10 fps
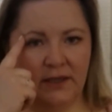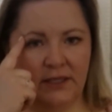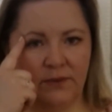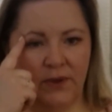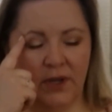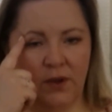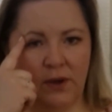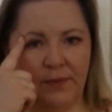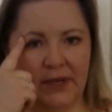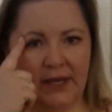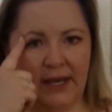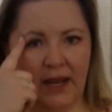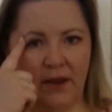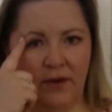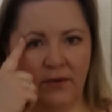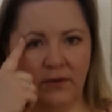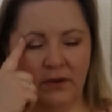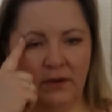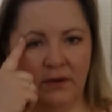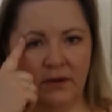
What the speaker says: Does it want to go up and down?